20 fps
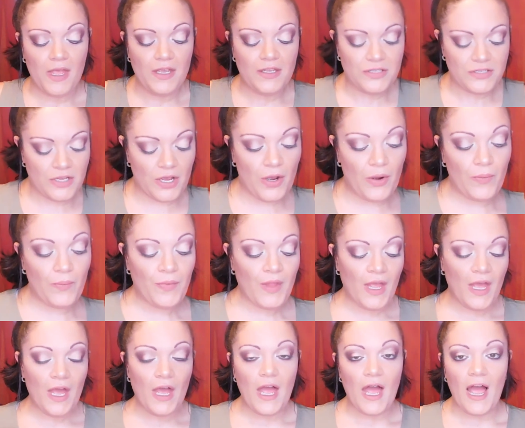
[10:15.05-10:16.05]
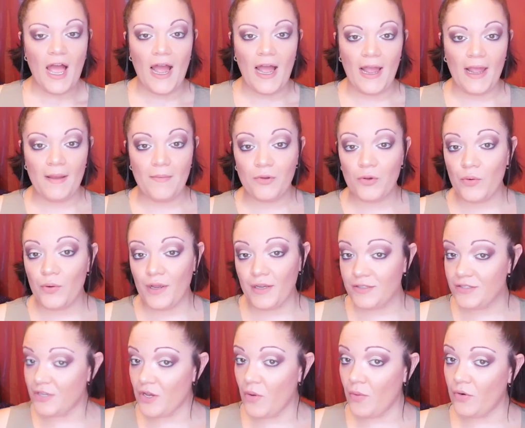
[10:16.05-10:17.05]
so I am going
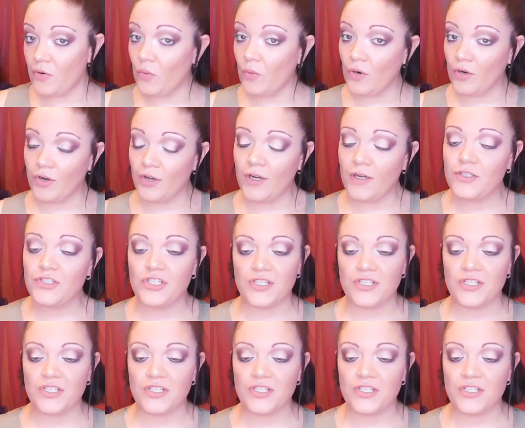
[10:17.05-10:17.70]
to go in order,